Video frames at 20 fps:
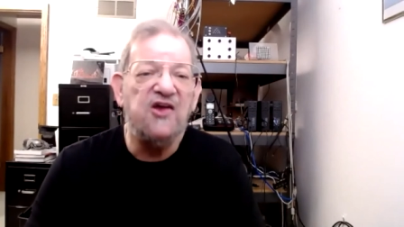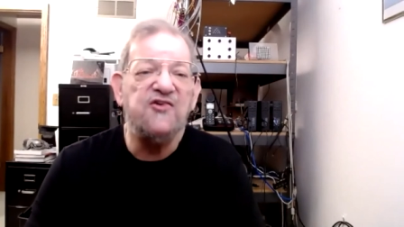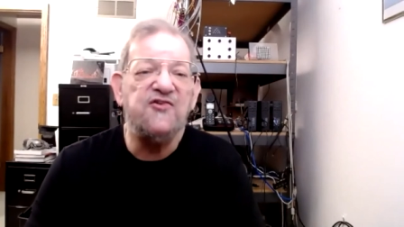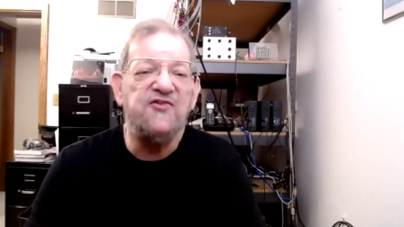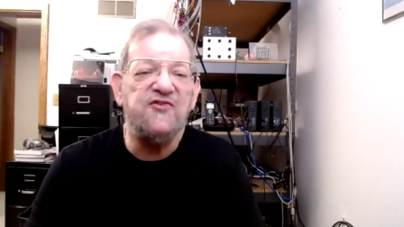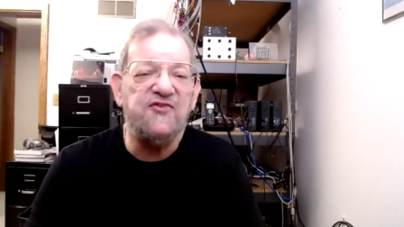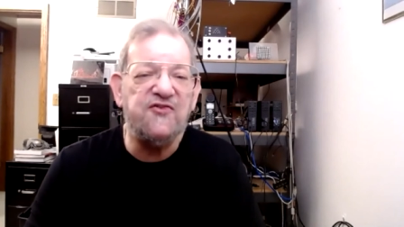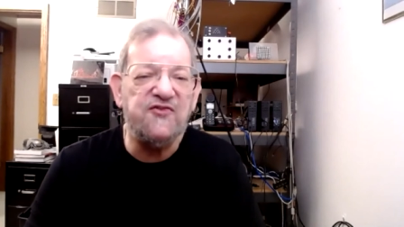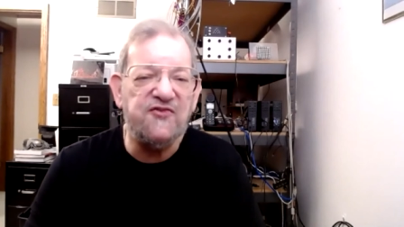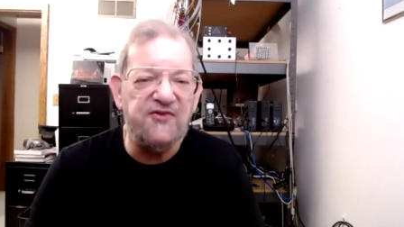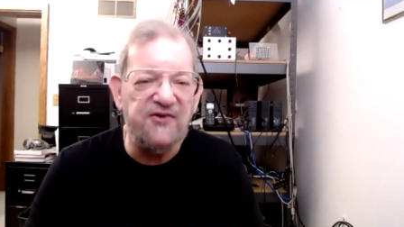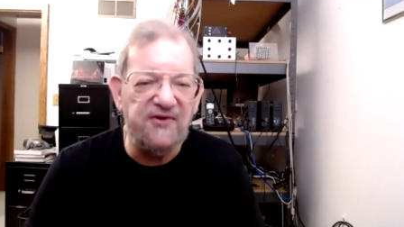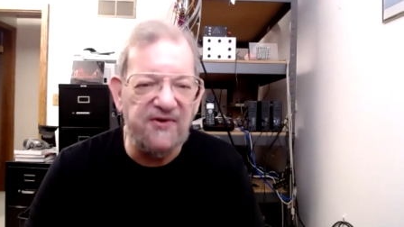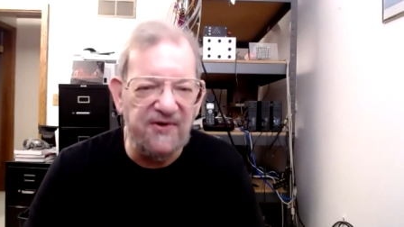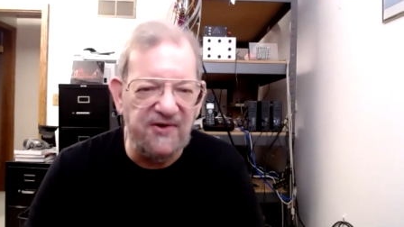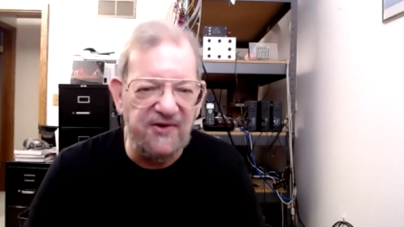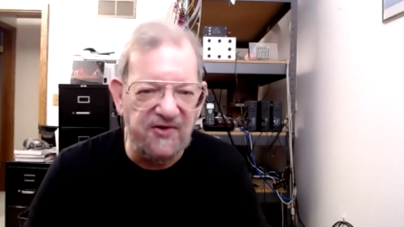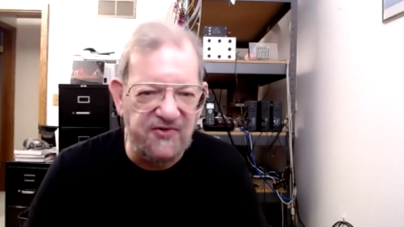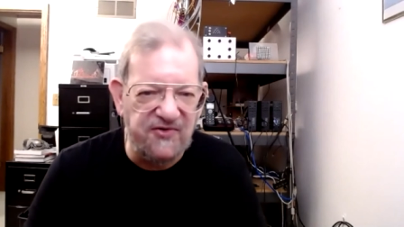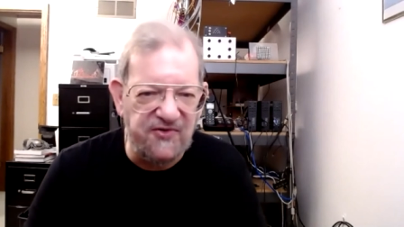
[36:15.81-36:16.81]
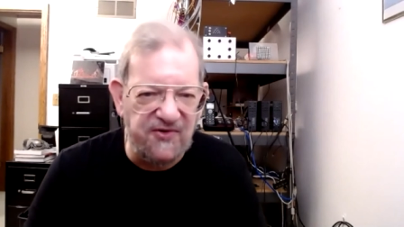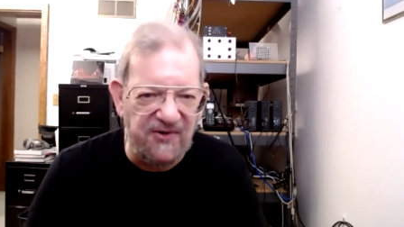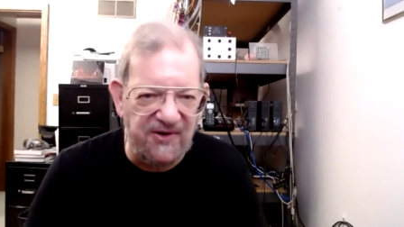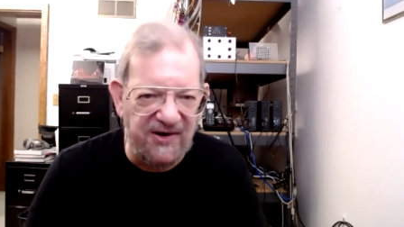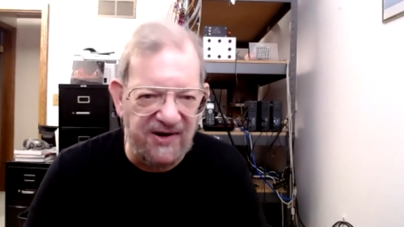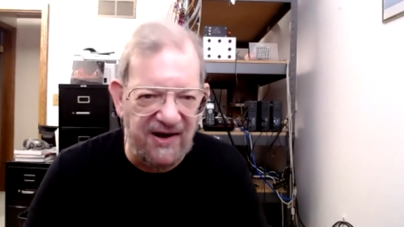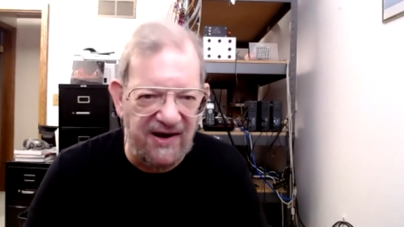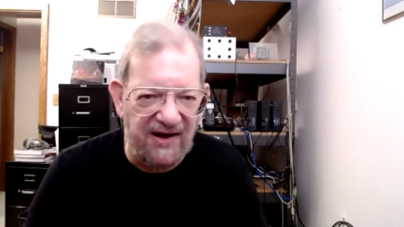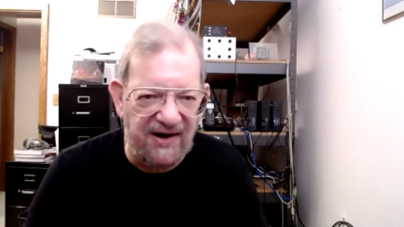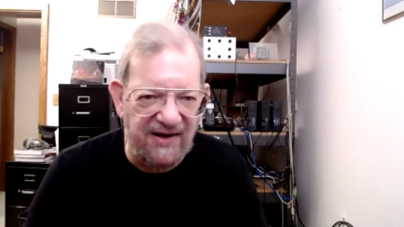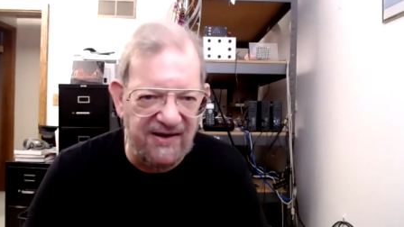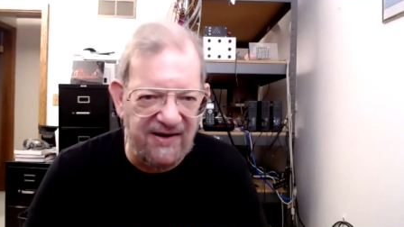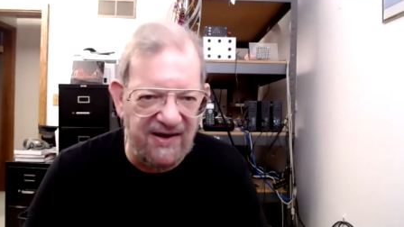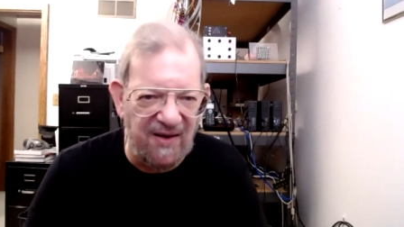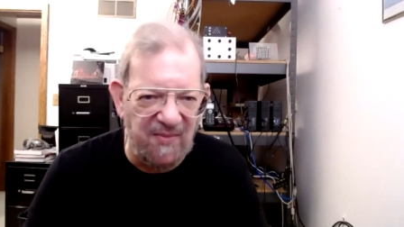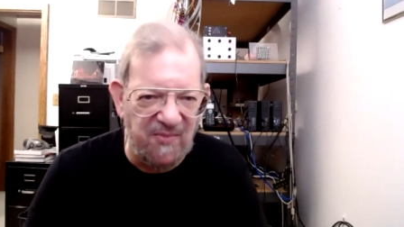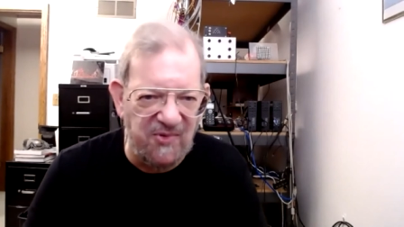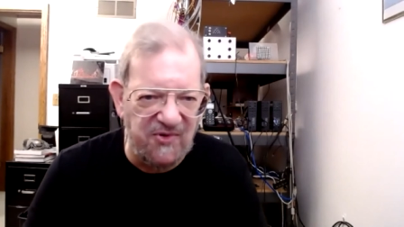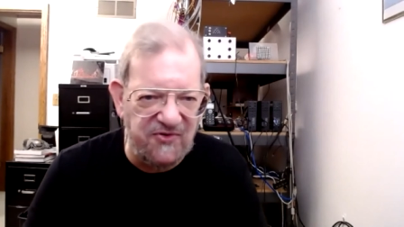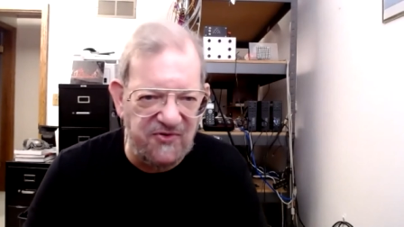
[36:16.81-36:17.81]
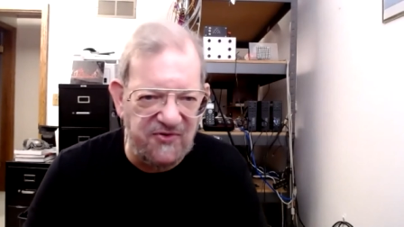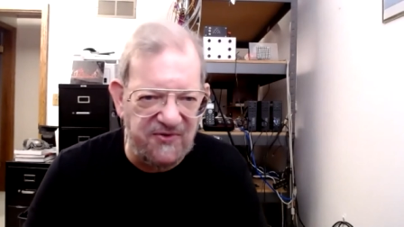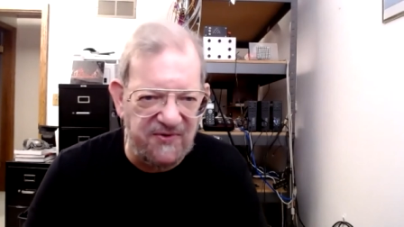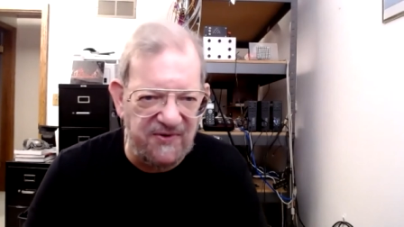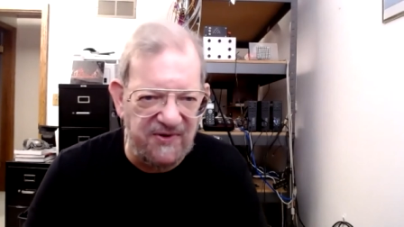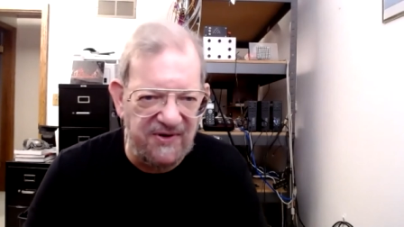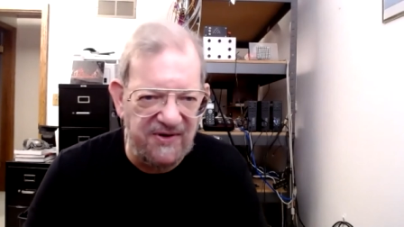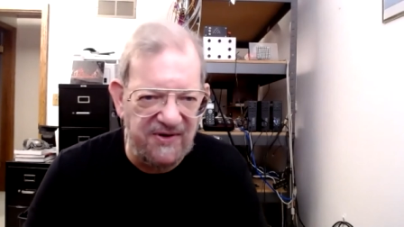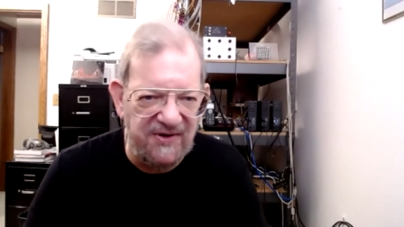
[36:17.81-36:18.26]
serious organic chemistry.